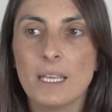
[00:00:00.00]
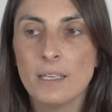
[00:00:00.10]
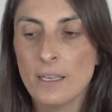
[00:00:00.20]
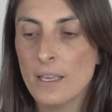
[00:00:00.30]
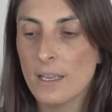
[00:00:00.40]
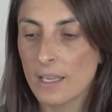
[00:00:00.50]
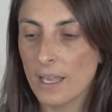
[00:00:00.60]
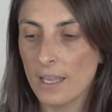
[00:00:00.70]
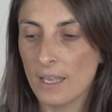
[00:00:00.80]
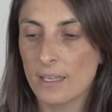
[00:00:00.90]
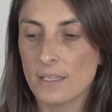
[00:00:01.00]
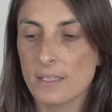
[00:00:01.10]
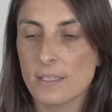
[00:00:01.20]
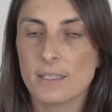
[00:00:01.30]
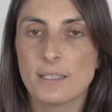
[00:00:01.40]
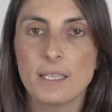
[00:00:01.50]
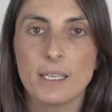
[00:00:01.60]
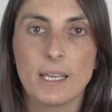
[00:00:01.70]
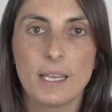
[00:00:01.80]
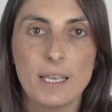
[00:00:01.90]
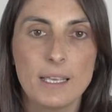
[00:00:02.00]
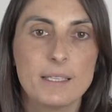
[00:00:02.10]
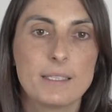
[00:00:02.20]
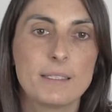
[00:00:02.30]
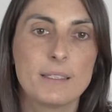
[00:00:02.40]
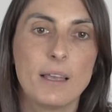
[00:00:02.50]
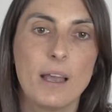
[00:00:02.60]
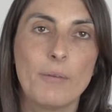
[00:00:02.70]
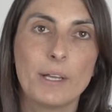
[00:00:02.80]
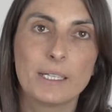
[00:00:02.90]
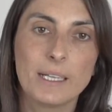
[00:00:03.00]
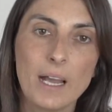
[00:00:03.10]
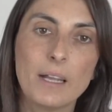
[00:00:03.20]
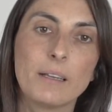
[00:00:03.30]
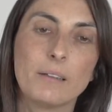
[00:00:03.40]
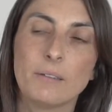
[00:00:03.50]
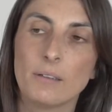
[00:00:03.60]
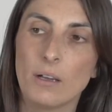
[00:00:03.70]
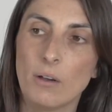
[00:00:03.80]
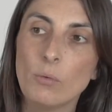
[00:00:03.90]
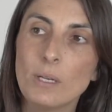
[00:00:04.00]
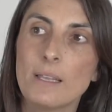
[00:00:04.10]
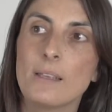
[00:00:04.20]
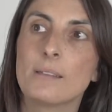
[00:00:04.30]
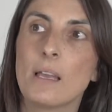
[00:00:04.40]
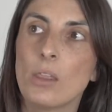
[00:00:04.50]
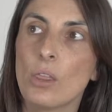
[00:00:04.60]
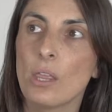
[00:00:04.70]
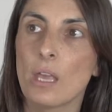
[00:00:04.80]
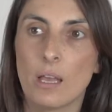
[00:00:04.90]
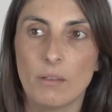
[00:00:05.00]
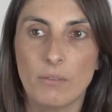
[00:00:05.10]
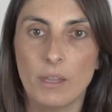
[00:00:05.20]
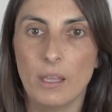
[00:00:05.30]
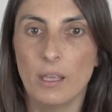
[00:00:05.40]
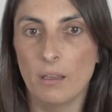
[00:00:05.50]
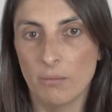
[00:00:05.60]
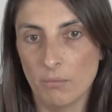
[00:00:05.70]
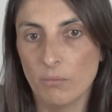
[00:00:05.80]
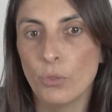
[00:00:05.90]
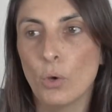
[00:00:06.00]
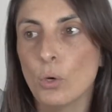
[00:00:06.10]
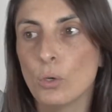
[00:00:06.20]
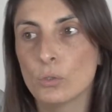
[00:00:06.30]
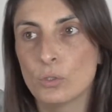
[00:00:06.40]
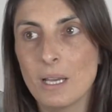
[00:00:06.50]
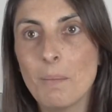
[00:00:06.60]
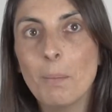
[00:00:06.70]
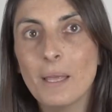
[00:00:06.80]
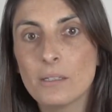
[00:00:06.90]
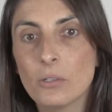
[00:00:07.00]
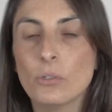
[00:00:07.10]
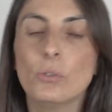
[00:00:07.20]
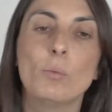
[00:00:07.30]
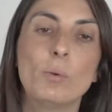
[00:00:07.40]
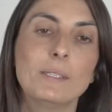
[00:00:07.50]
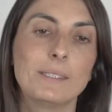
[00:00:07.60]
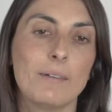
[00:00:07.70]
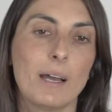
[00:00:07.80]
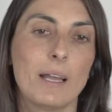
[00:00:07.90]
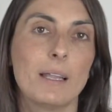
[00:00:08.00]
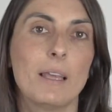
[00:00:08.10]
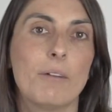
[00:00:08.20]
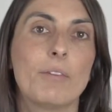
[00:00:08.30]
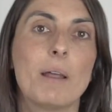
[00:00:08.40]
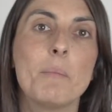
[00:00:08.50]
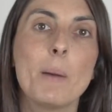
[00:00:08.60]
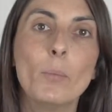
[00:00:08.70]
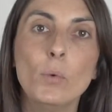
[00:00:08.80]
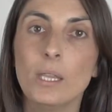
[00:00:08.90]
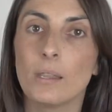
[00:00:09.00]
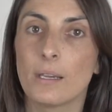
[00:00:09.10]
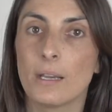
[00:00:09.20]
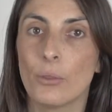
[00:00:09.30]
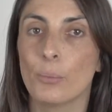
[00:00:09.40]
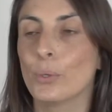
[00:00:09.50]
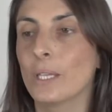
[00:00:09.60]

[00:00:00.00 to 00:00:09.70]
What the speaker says: It's important to know that if you're working at a distance of 2 or 3 meters, you shouldn't close the aperture too much, because the flash